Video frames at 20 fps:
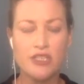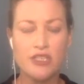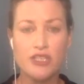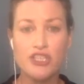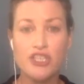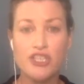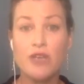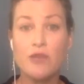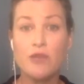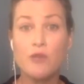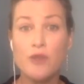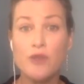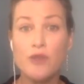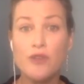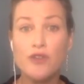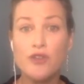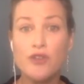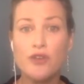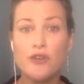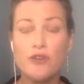I share
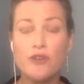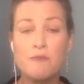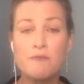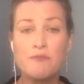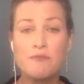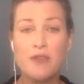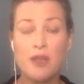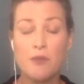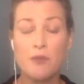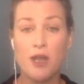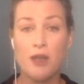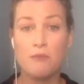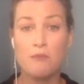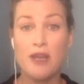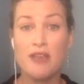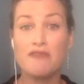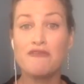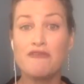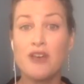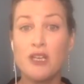with you uh,
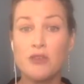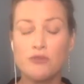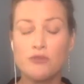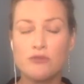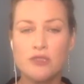my funnel.